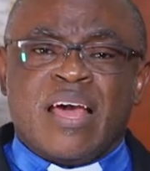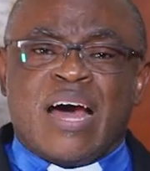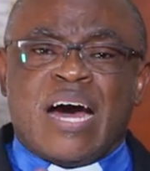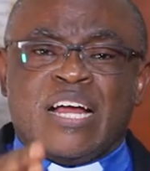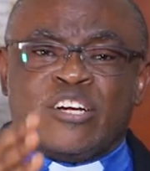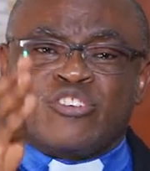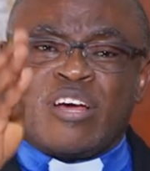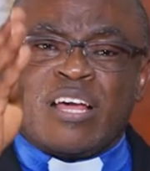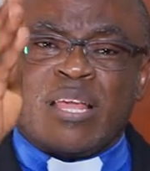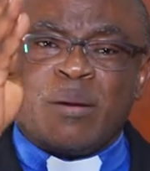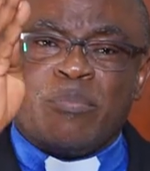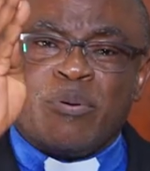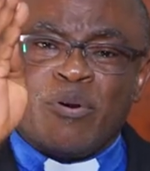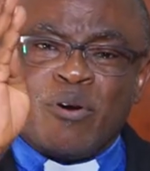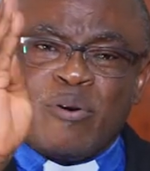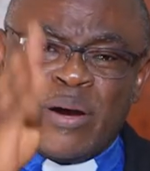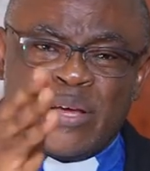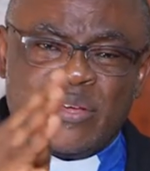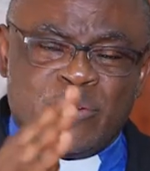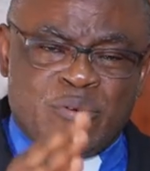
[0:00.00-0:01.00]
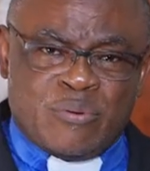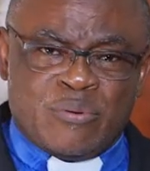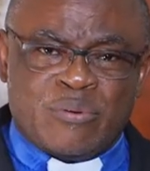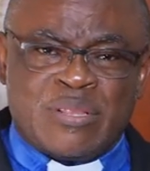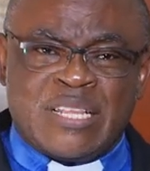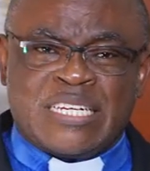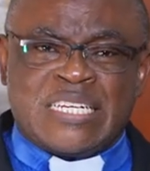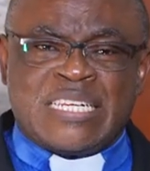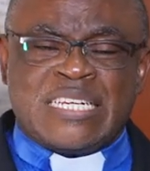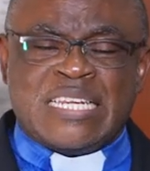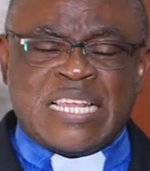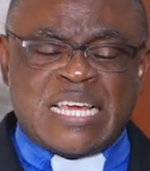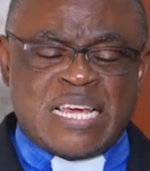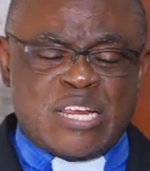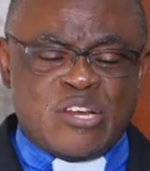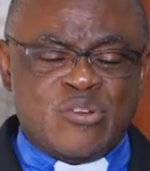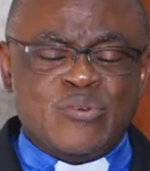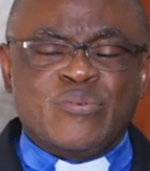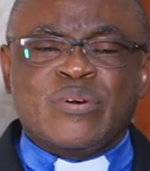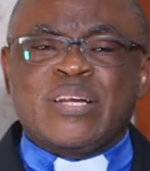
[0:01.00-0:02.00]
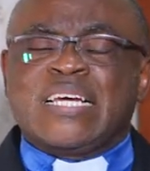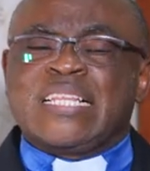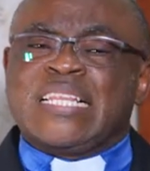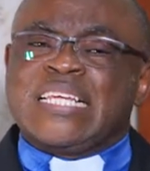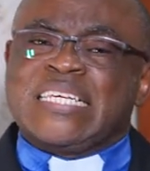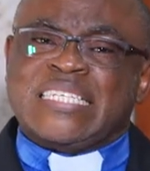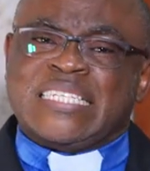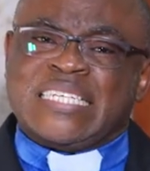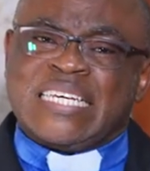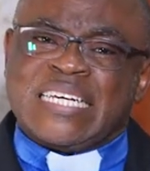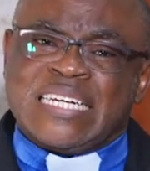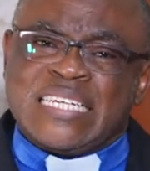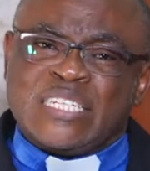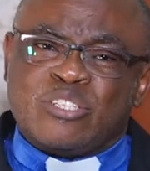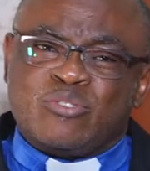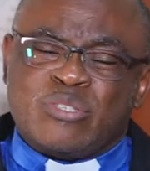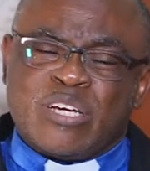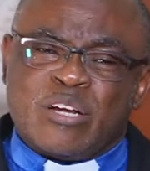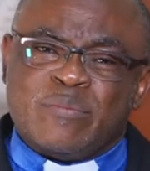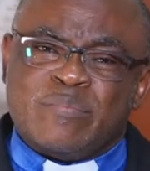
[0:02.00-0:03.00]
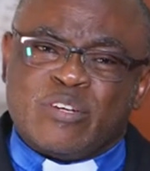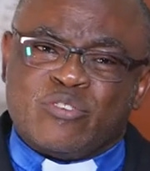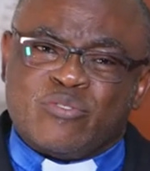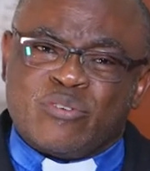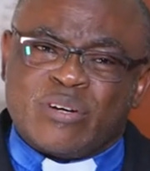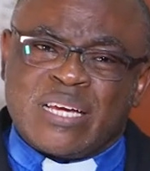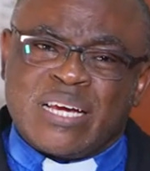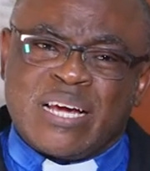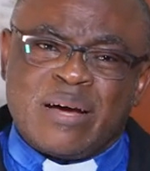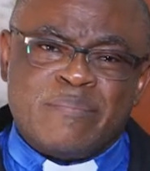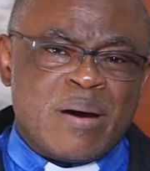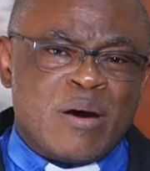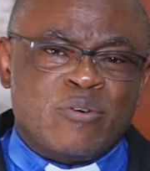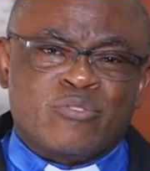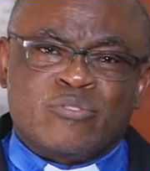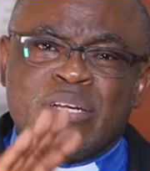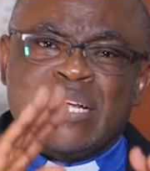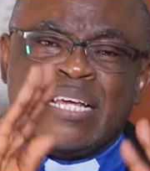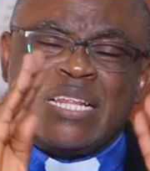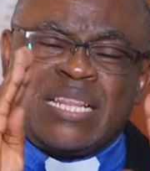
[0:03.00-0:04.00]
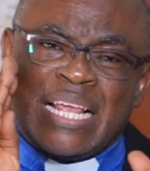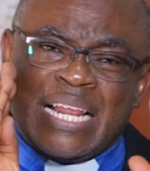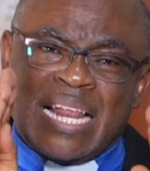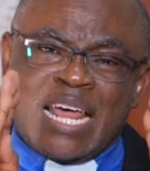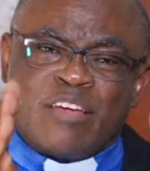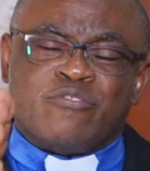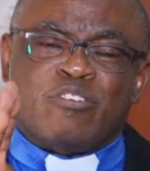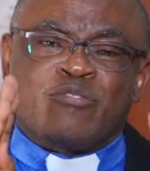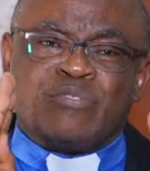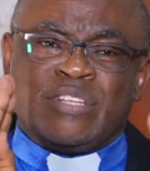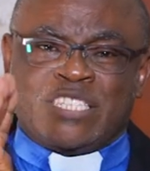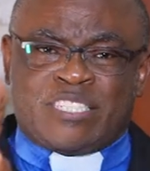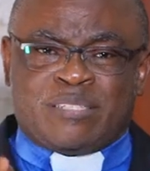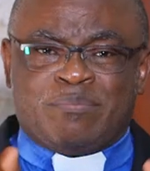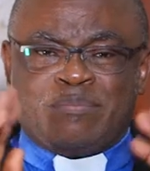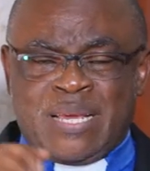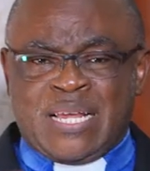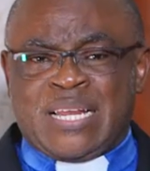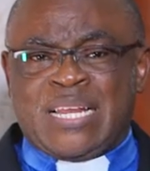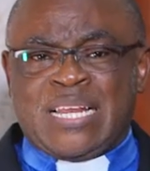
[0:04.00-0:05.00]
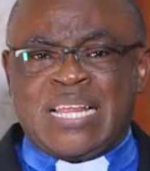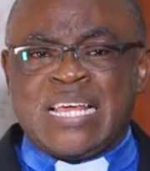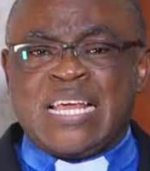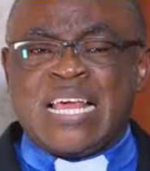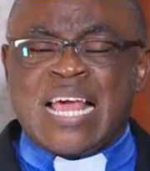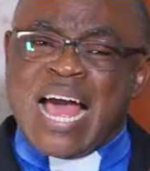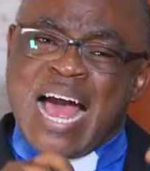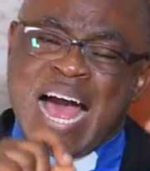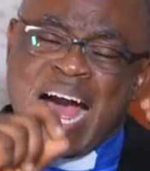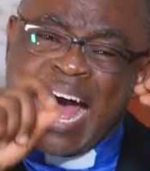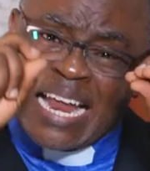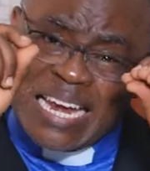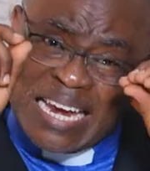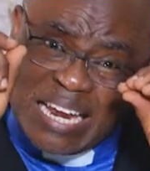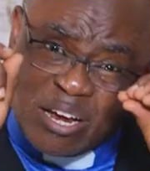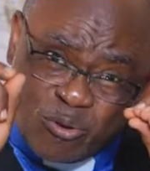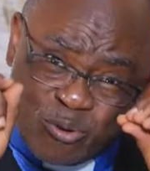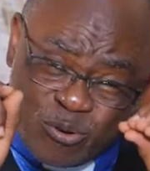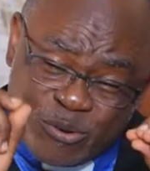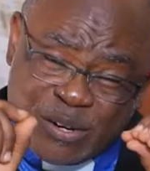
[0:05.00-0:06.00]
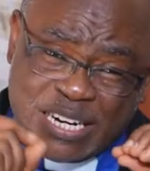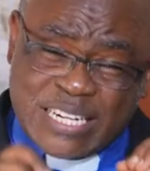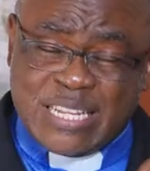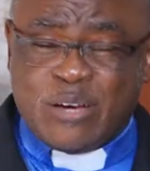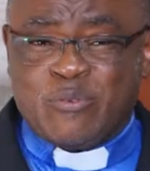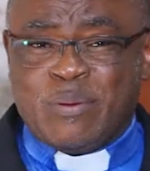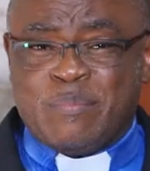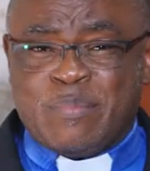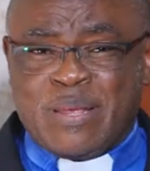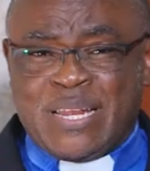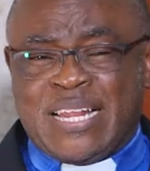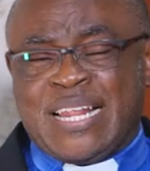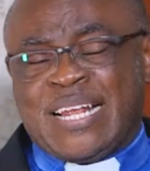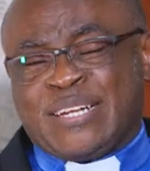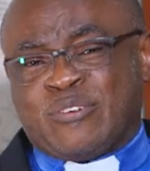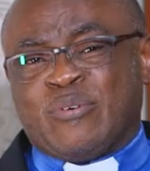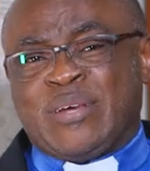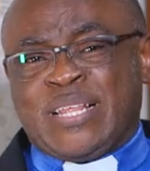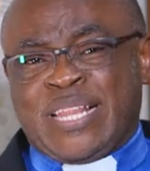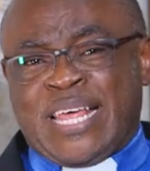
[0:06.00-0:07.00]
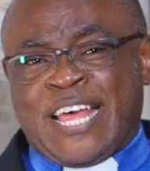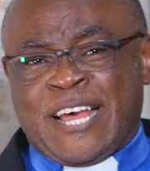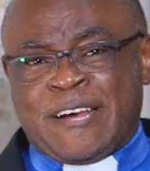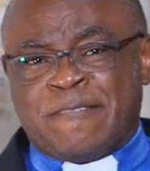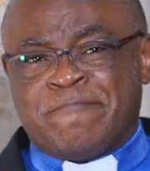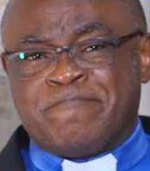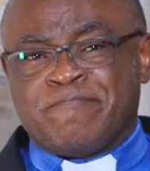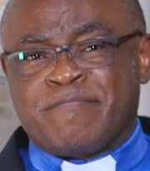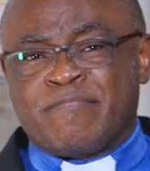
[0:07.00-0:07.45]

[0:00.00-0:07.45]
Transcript: And so I implore you that during this series, we shall be talking about the life of these men and including the women that were there.